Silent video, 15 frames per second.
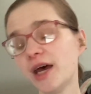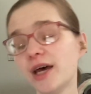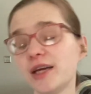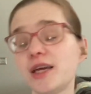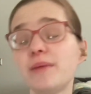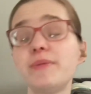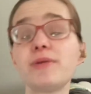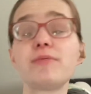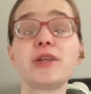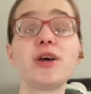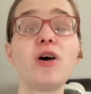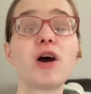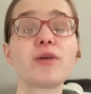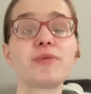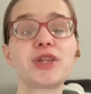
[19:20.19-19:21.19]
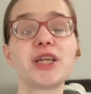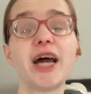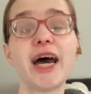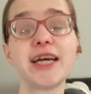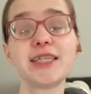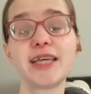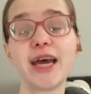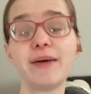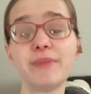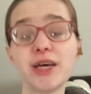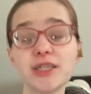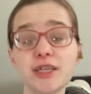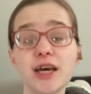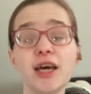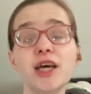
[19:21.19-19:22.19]
can be really hard with an eye exam
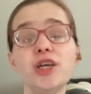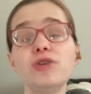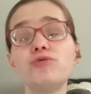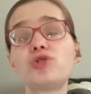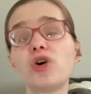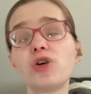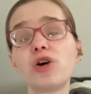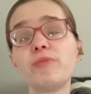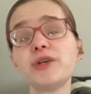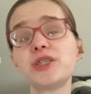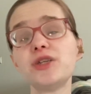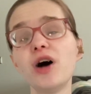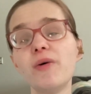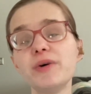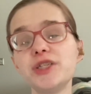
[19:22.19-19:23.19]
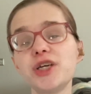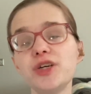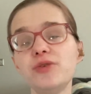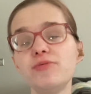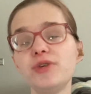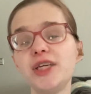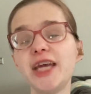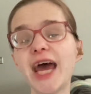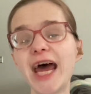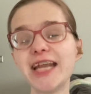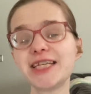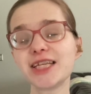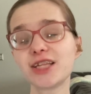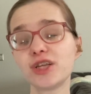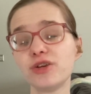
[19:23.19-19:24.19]
is you don't always know until you
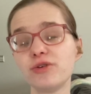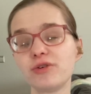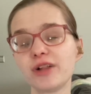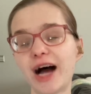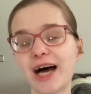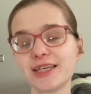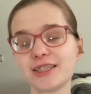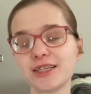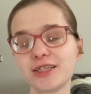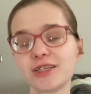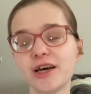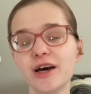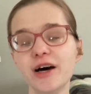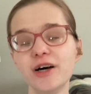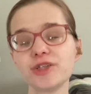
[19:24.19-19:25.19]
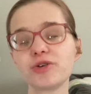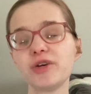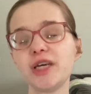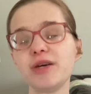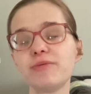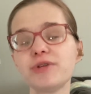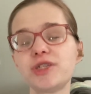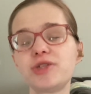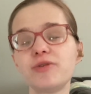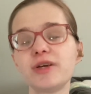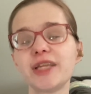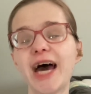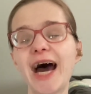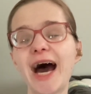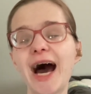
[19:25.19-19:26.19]
get the new glasses. So he was doing
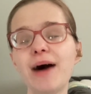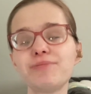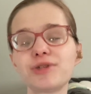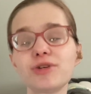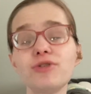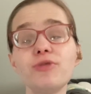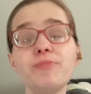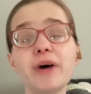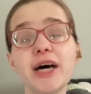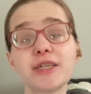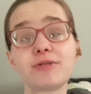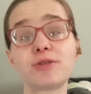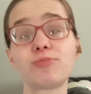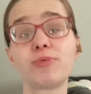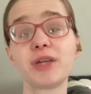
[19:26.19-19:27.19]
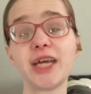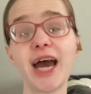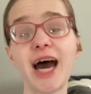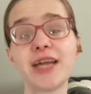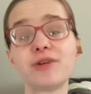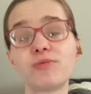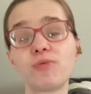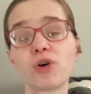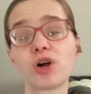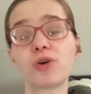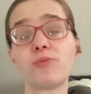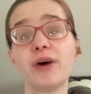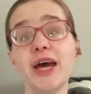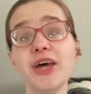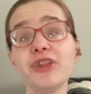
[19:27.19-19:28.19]
the absolute best what he had to work
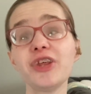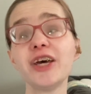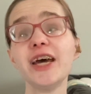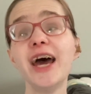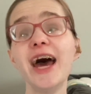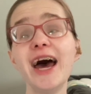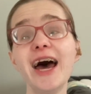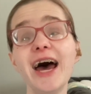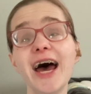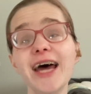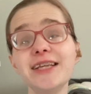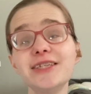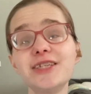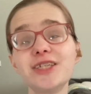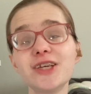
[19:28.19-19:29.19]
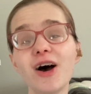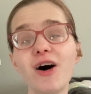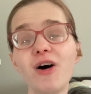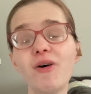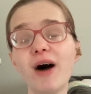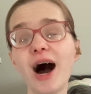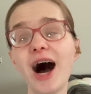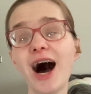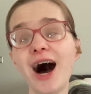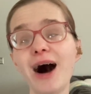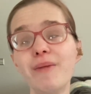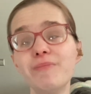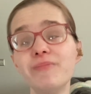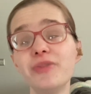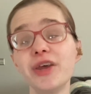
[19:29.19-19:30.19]
with. And so,
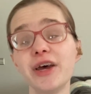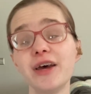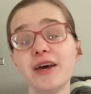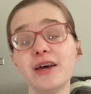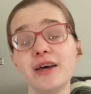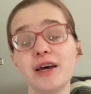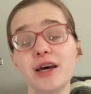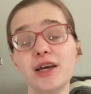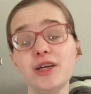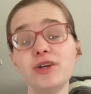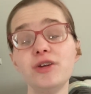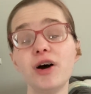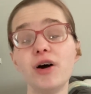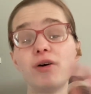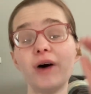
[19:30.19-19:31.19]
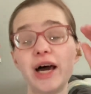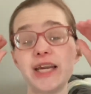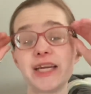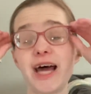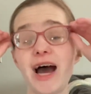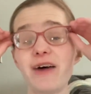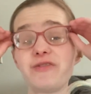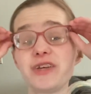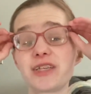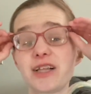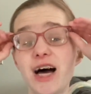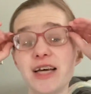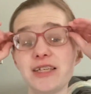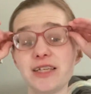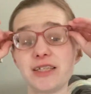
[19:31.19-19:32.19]
I didn't have these
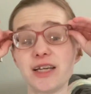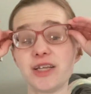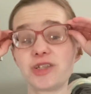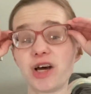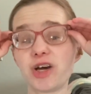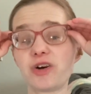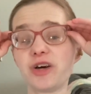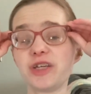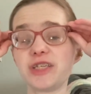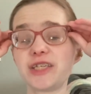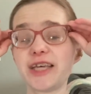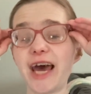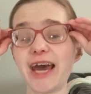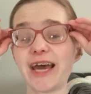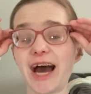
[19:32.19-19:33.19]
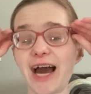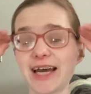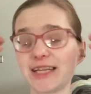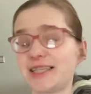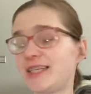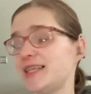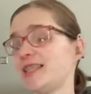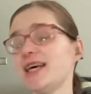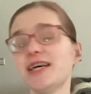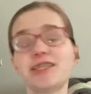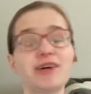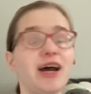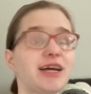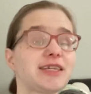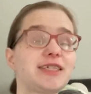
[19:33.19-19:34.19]
glasses and so I couldn't say, I could see this,
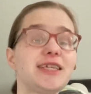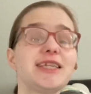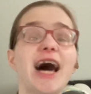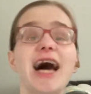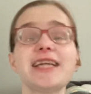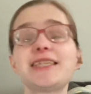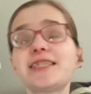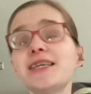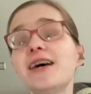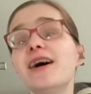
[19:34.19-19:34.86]
I could see that.